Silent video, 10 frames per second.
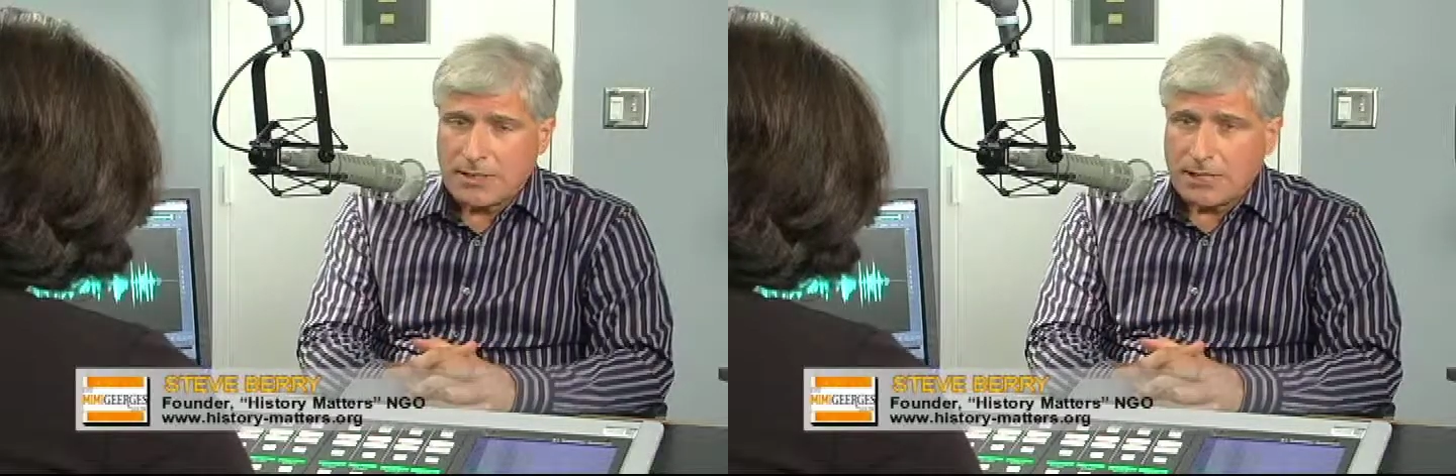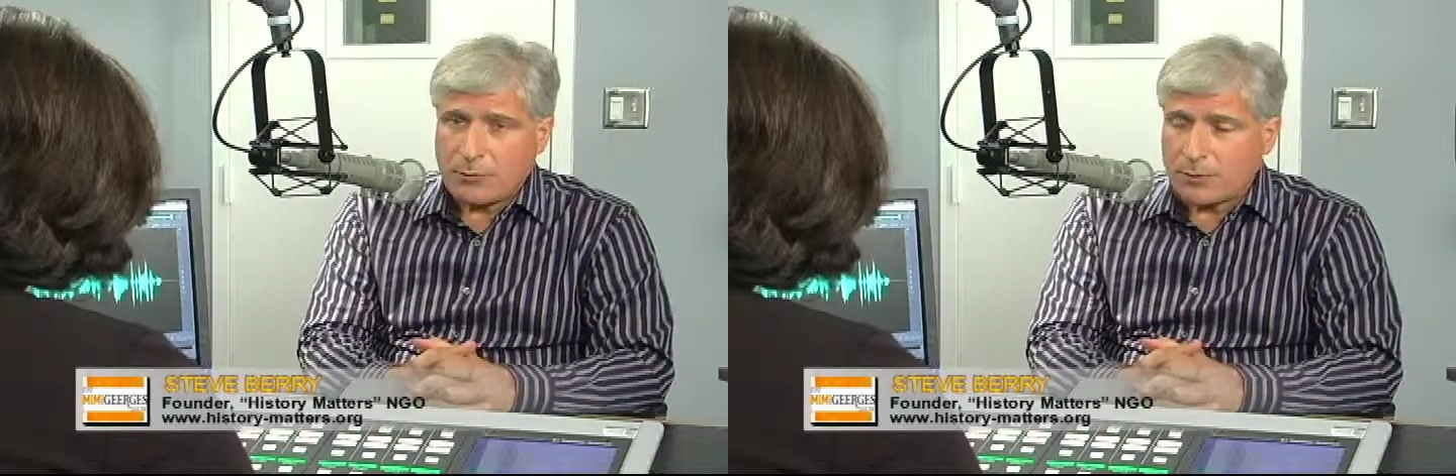
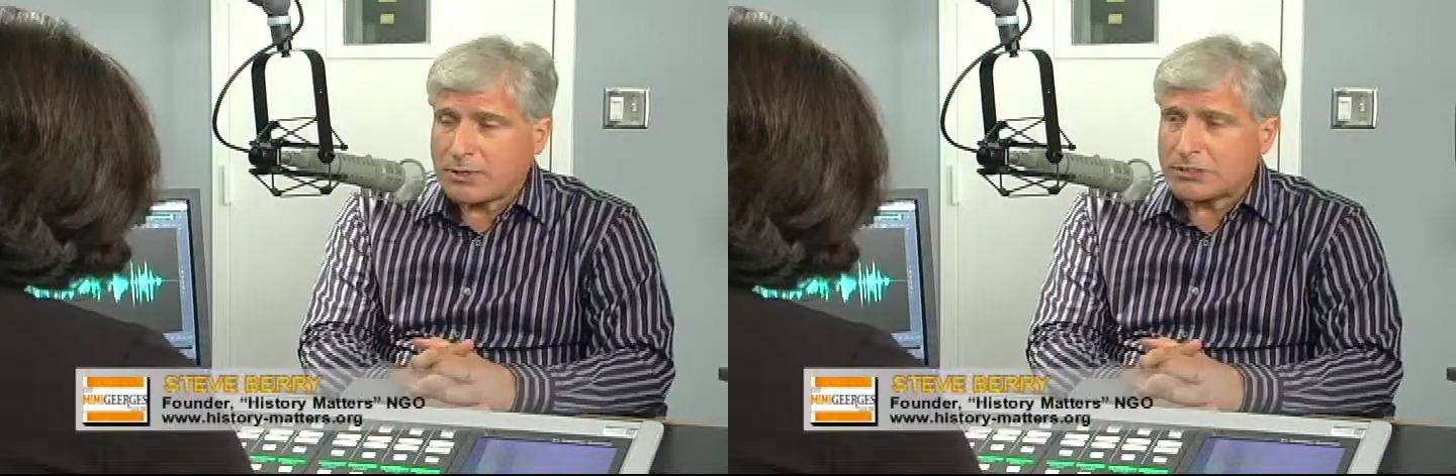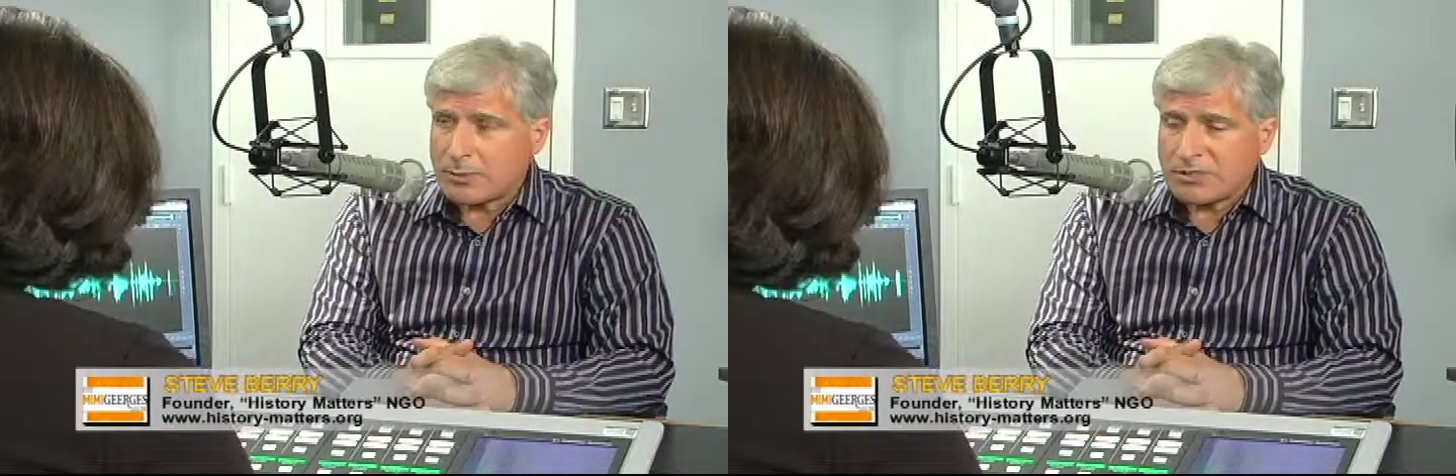And we
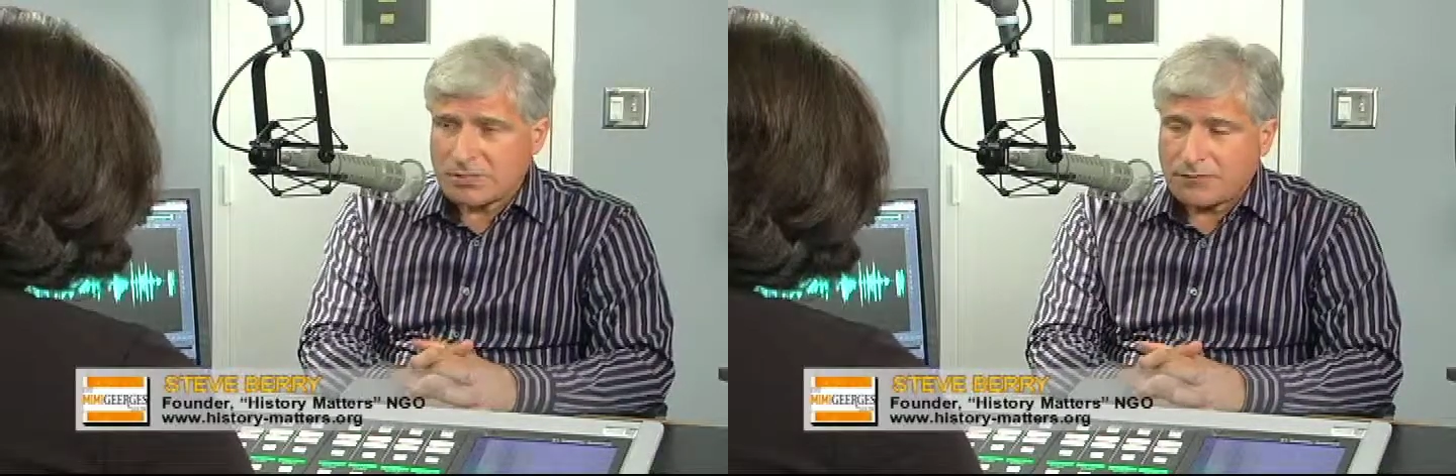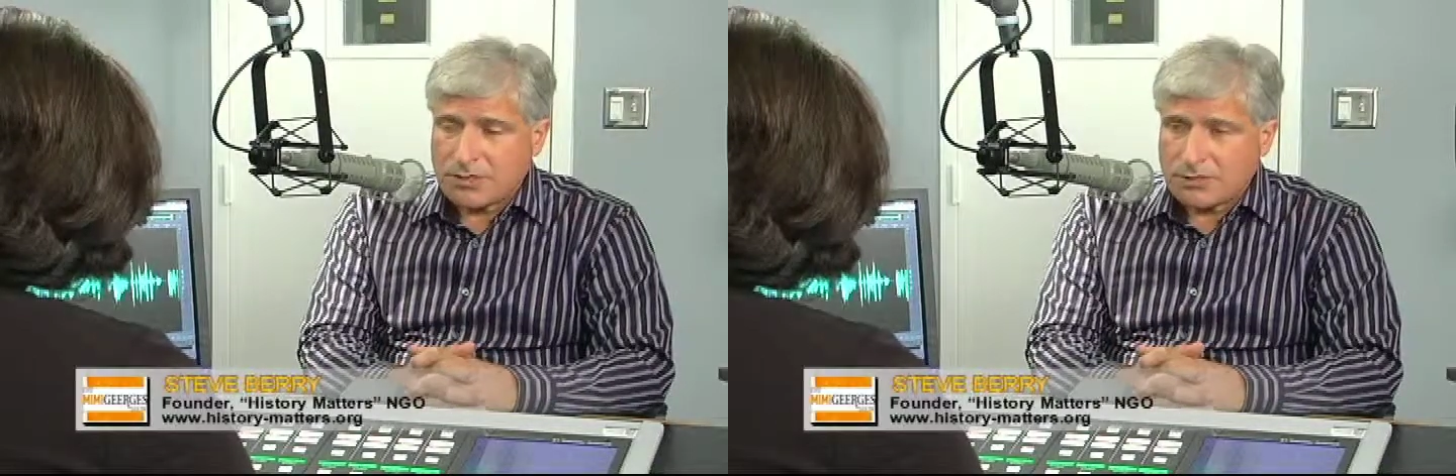raised around
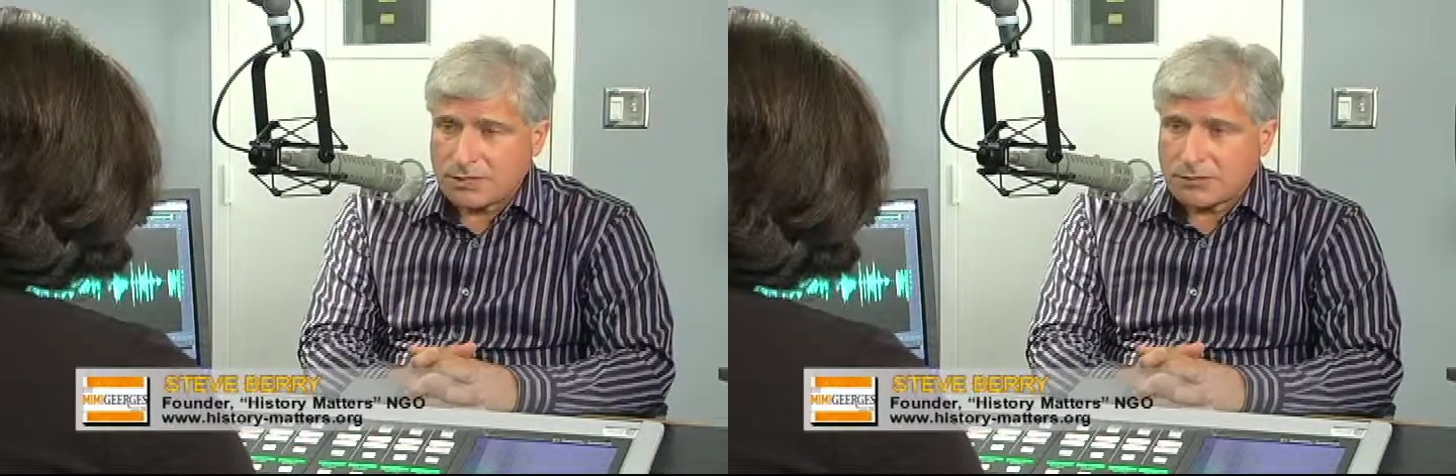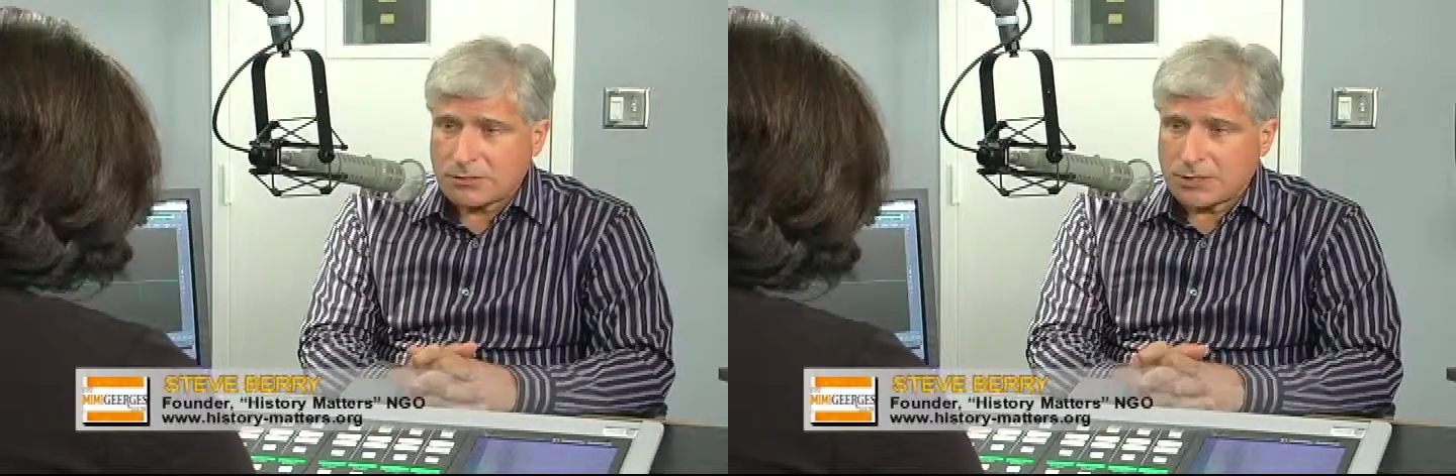
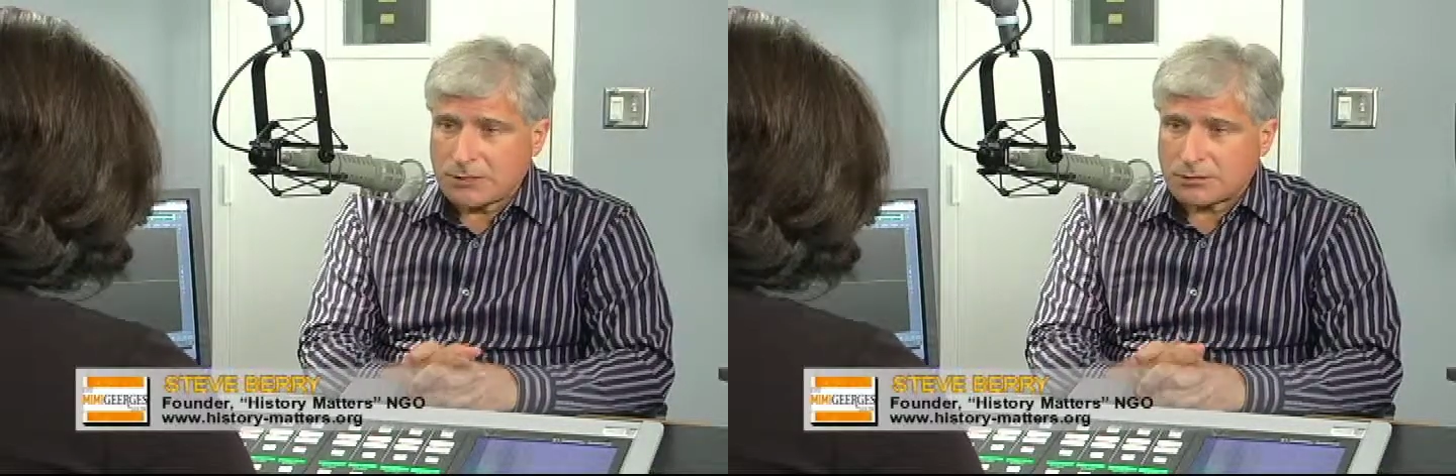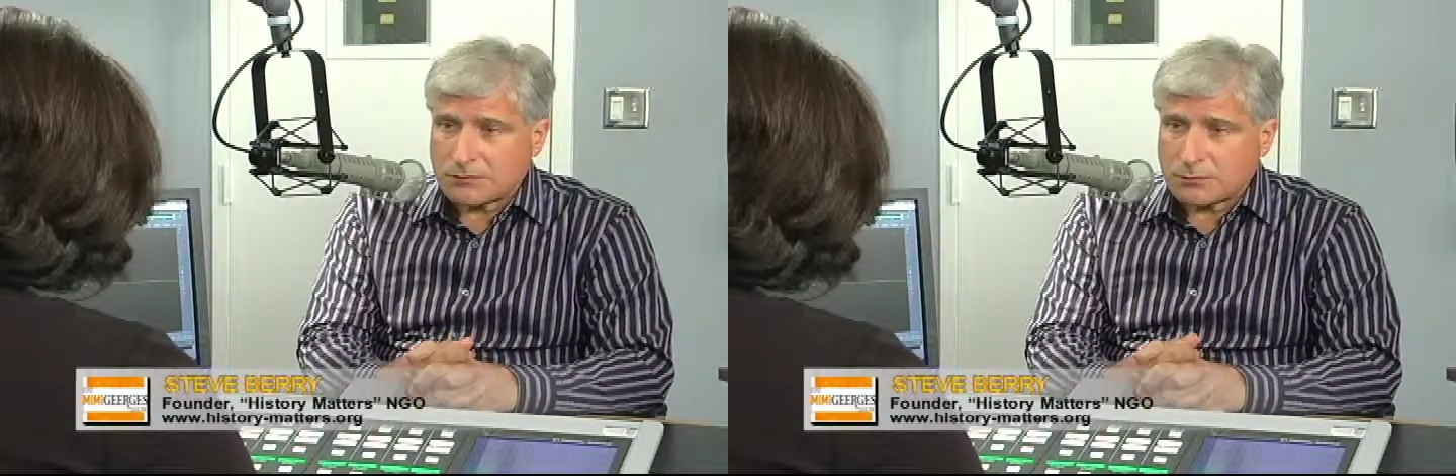$70,000 for